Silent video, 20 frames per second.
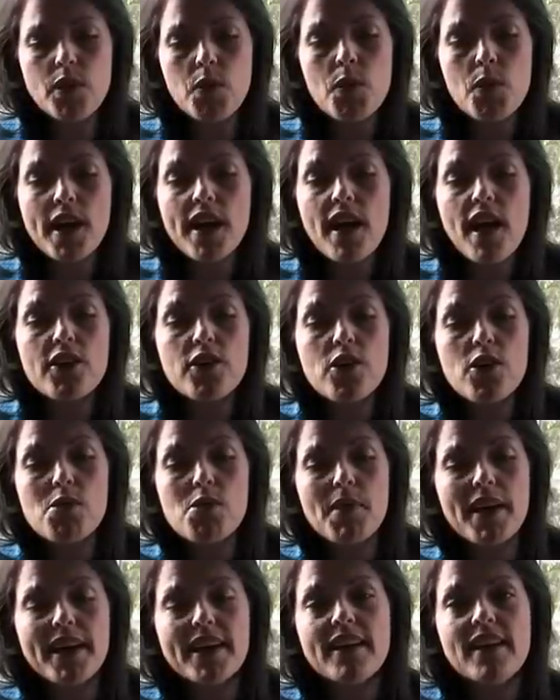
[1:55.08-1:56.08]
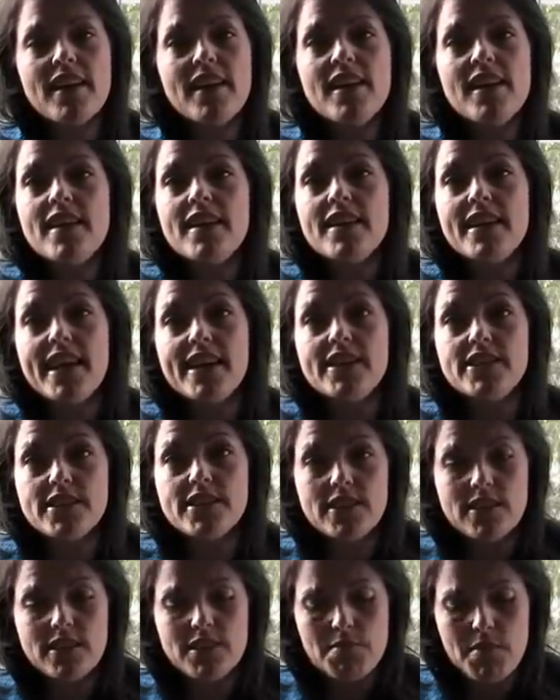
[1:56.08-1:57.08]
When I got home, I
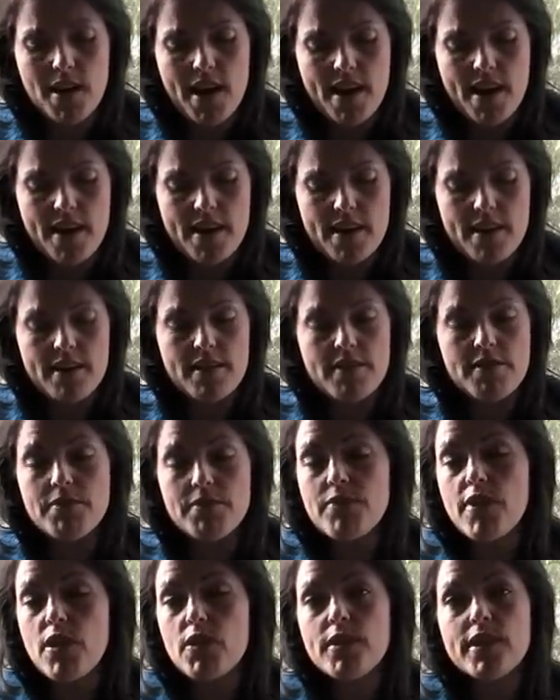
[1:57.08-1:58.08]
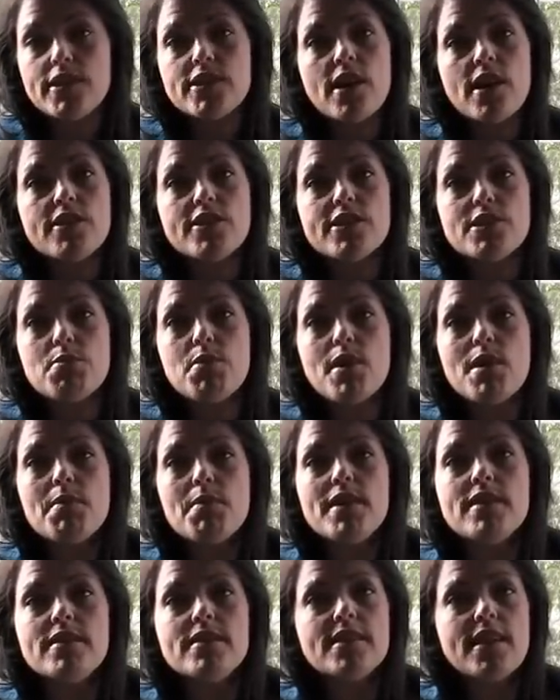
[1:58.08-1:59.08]
canceled my following doctor's
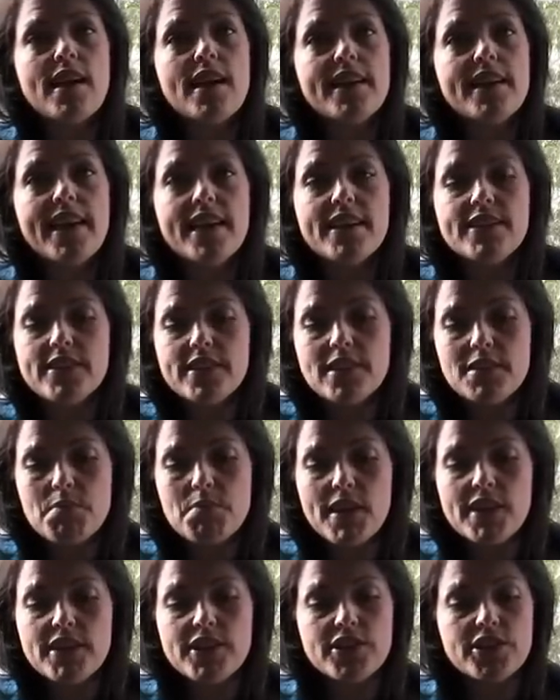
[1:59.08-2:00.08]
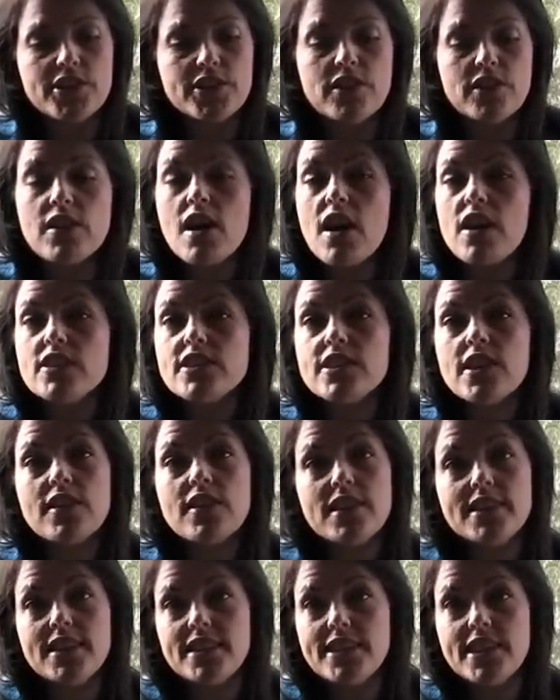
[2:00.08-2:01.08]
appointments. I canceled my surgical
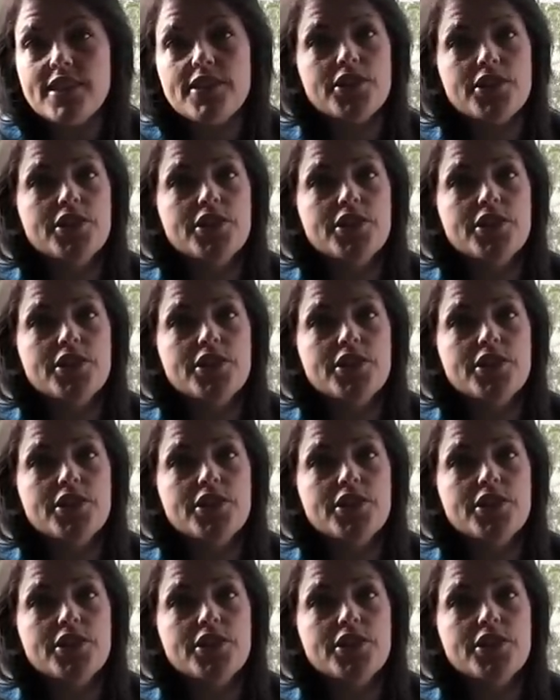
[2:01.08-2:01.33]
consult because they said